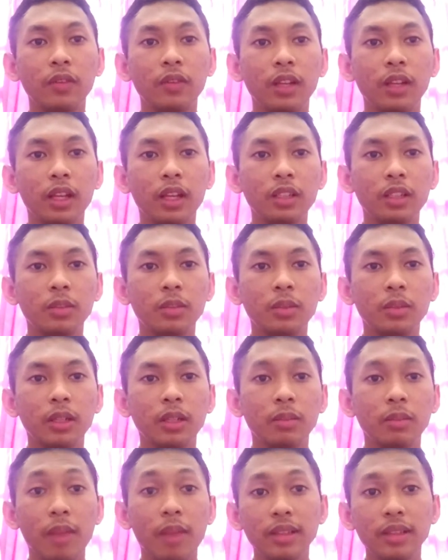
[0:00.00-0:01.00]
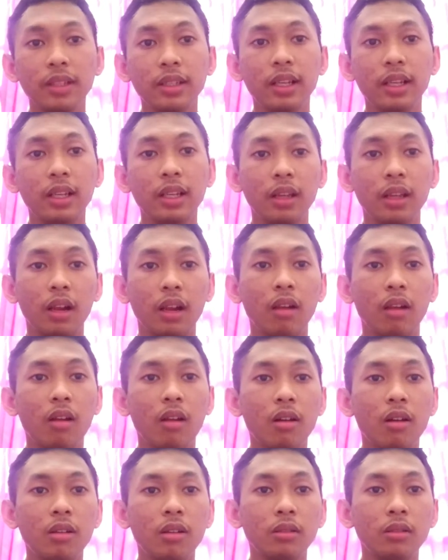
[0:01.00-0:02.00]
village, but basically
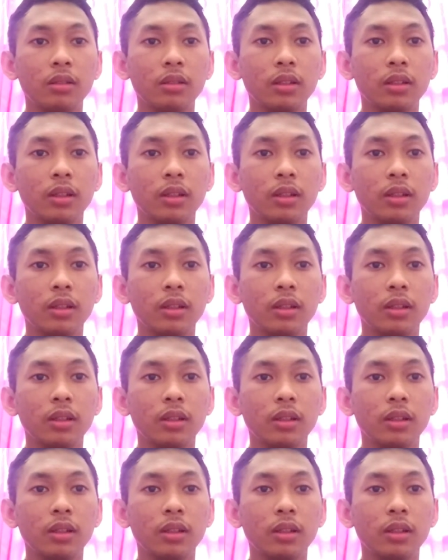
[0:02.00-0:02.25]
along